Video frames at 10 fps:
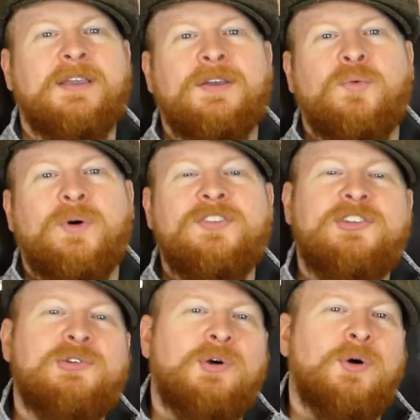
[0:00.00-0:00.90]
once
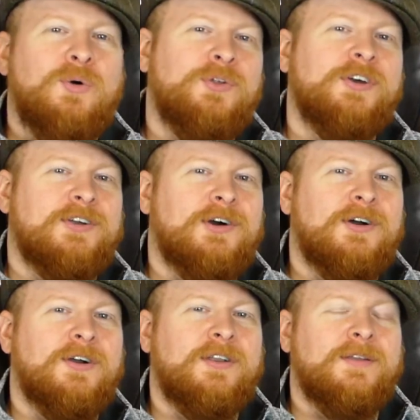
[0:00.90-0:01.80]
you hold a
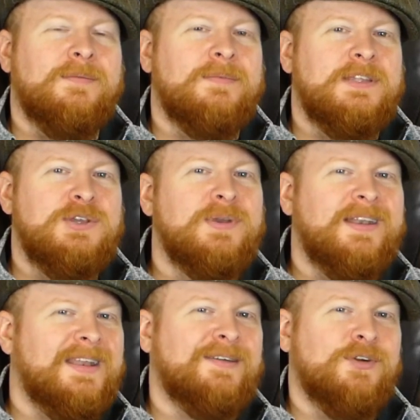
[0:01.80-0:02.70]
card, you
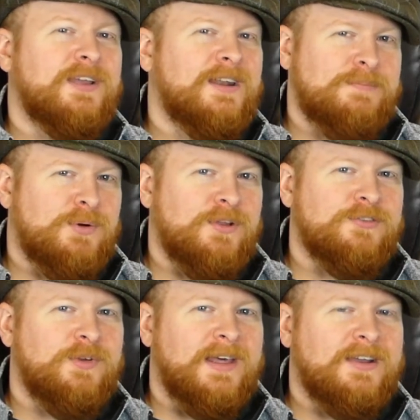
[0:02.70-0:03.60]
can never get a bonus
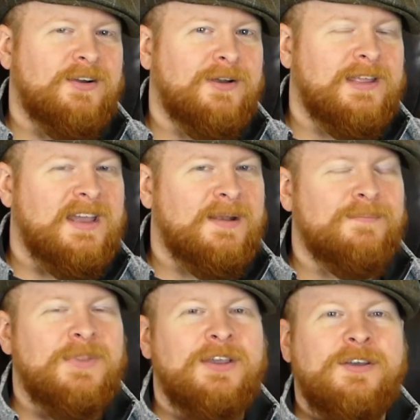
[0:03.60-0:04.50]
for that card again.
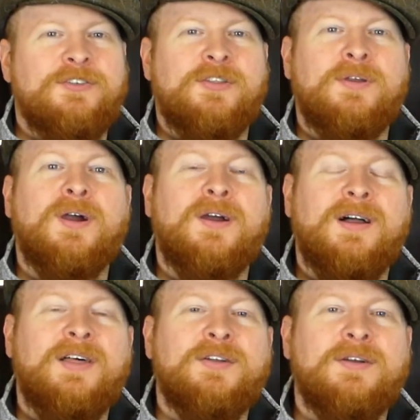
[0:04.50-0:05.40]
So there are
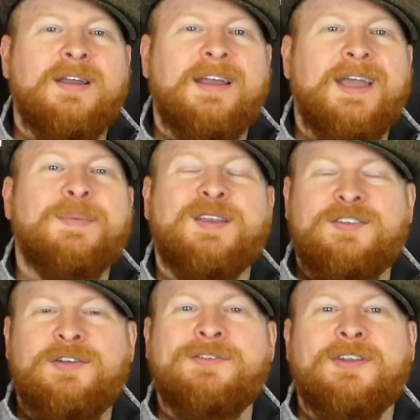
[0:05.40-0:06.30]
other
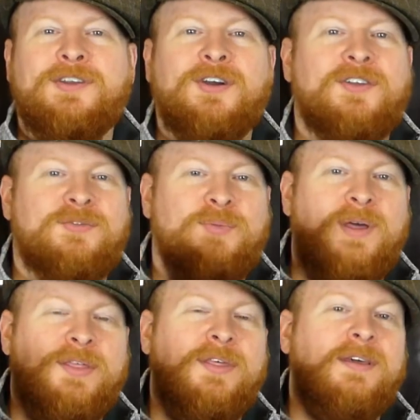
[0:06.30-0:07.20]
Amex Hilton cards
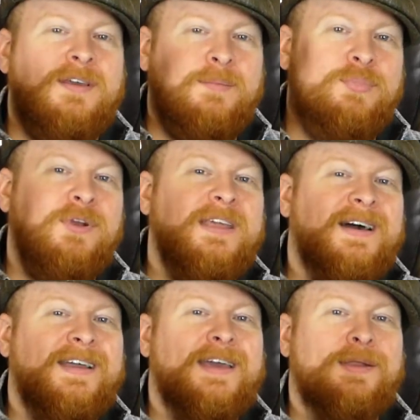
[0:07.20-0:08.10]
with pretty
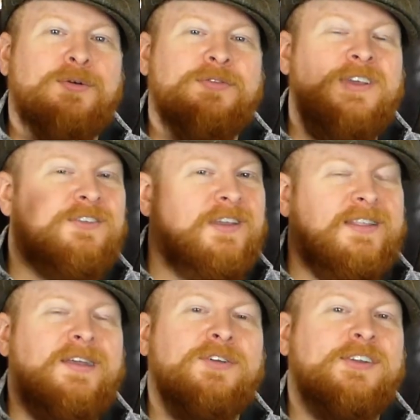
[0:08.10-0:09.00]
high annual fees, like
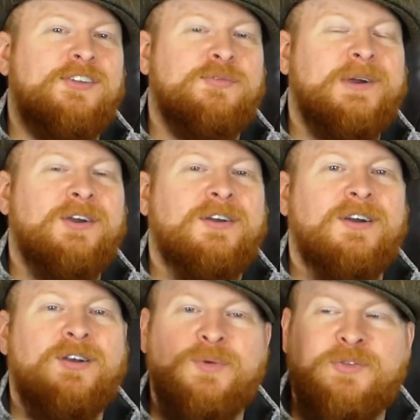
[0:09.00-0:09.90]
the Hilton Aspire
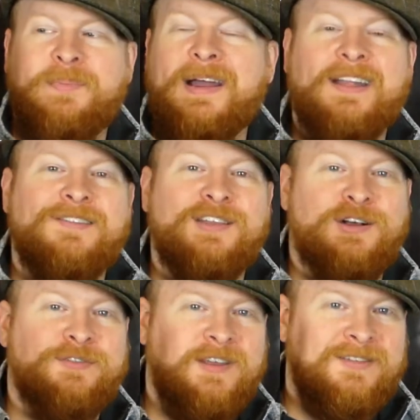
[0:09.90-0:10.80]
card, which by
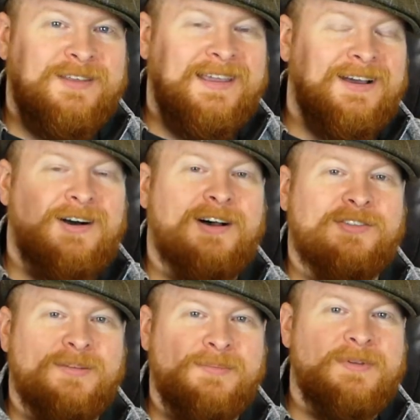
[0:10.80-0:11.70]
itself is a
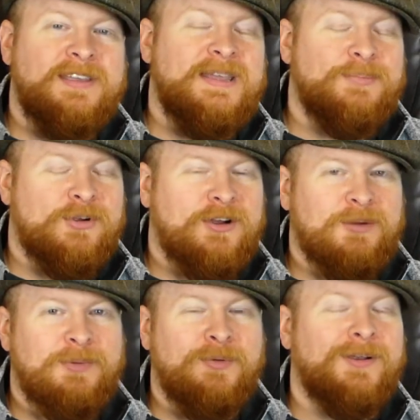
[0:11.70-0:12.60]
awesome keeper
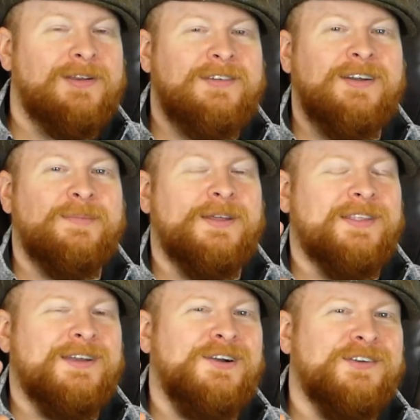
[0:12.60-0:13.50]
card, but we're not talking about
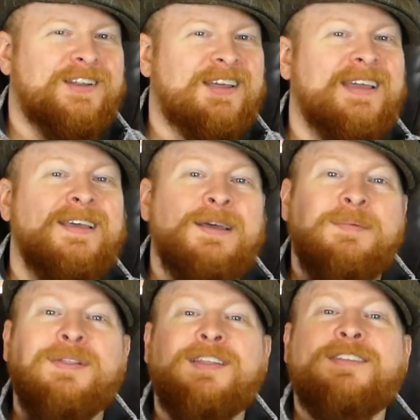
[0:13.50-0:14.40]
that card today.
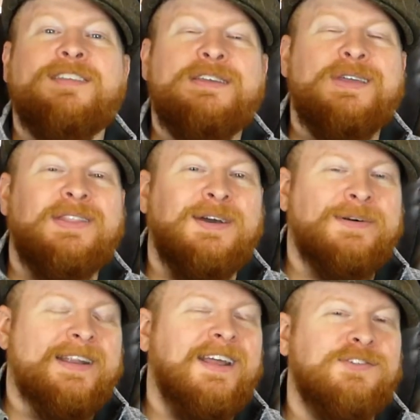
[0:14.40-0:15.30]
But let's say you get that
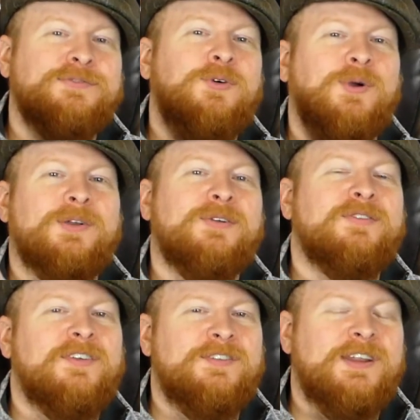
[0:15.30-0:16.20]
one. It has a
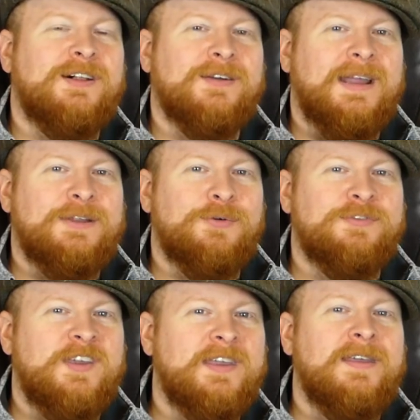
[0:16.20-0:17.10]
$450 annual
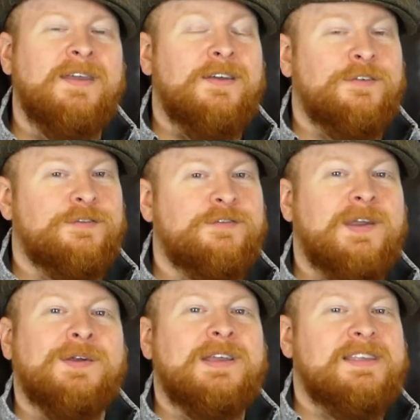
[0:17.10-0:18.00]
fee,
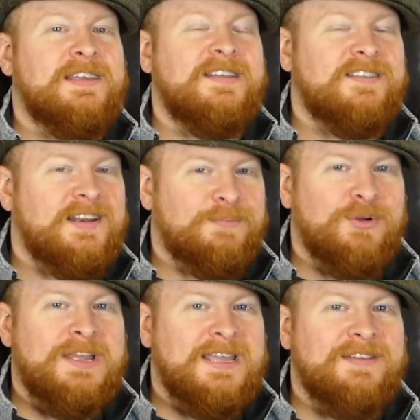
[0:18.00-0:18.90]
very easy to
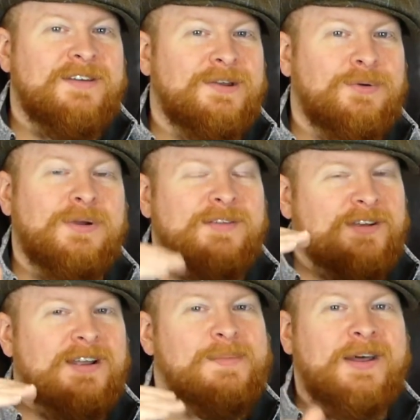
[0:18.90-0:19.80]
break even or
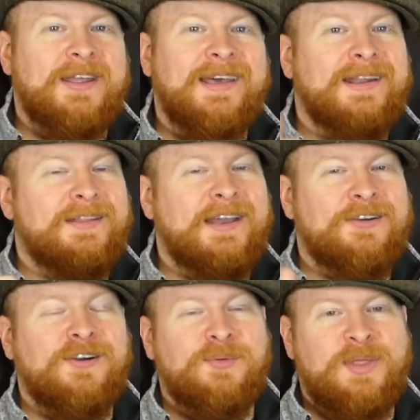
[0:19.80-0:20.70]
even come out ahead on that
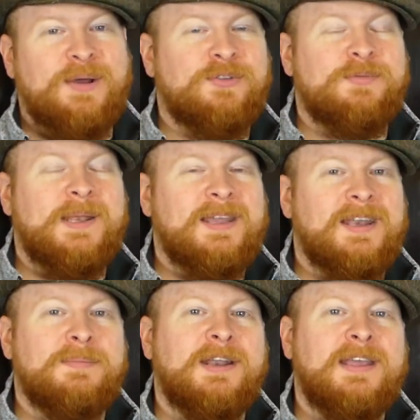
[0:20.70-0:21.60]
card without spending
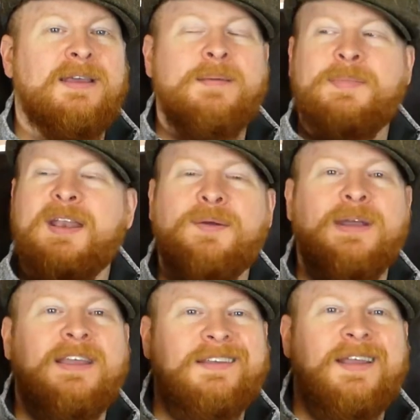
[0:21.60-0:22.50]
any money. But
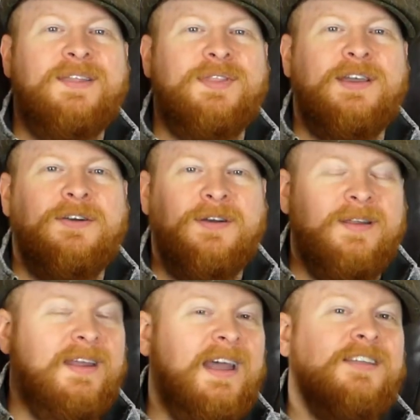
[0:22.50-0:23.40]
anyway, you get that card,
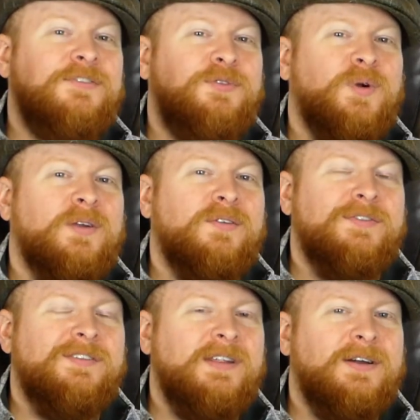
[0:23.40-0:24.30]
has a
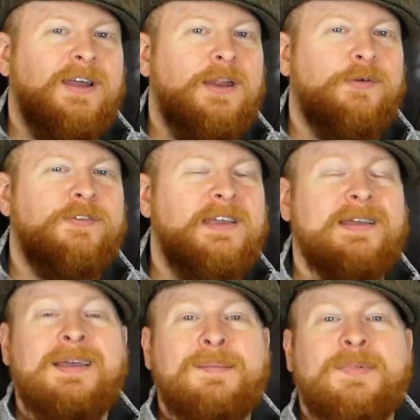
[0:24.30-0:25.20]
$450 annual fee,
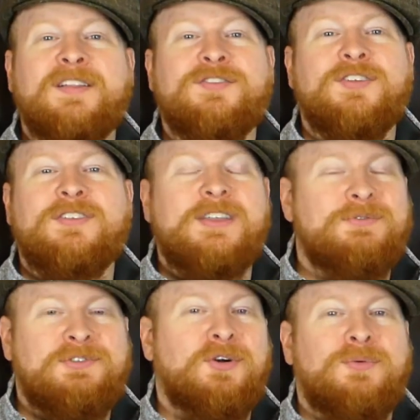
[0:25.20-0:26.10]
but let's just say you
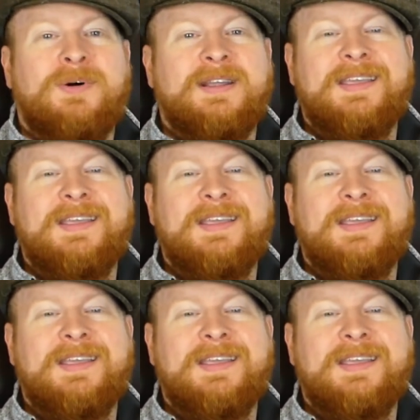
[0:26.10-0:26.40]
don't want to